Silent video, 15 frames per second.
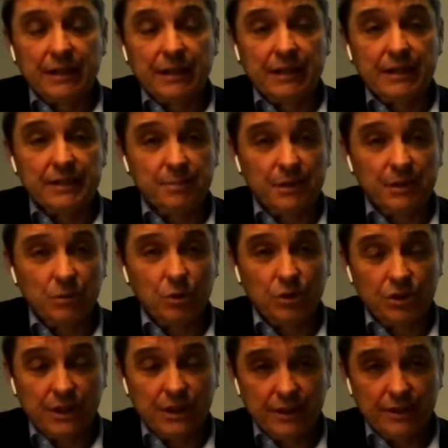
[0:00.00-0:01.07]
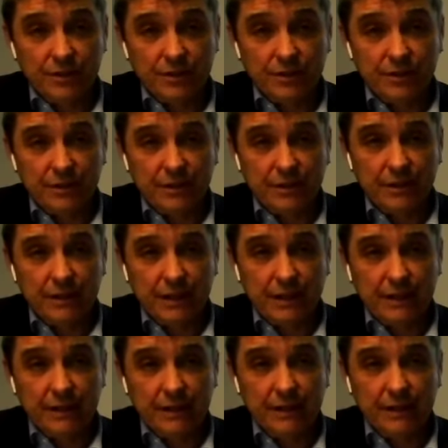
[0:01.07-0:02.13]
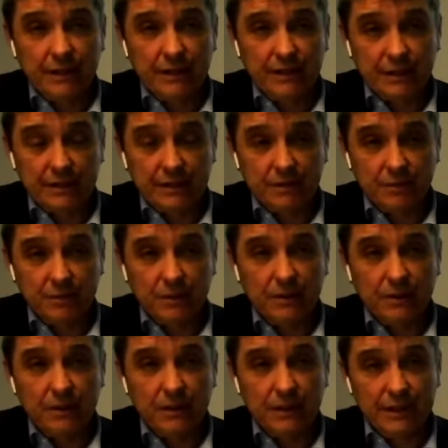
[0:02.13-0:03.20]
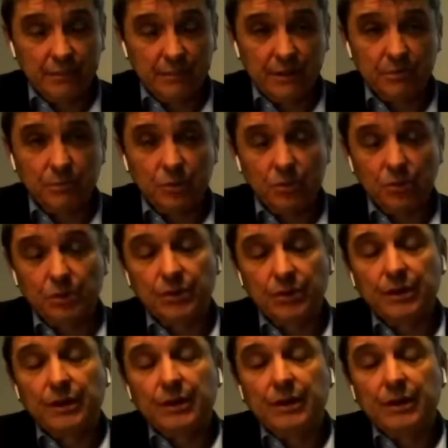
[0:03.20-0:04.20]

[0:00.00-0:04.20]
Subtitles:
I think has been more challenged. And I think they're a little bit more